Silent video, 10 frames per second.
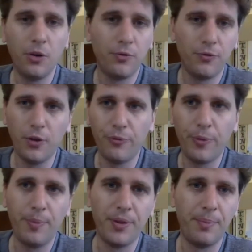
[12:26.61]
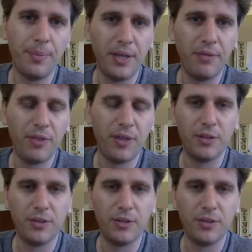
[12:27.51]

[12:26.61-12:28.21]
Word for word: know, full of people that believe things.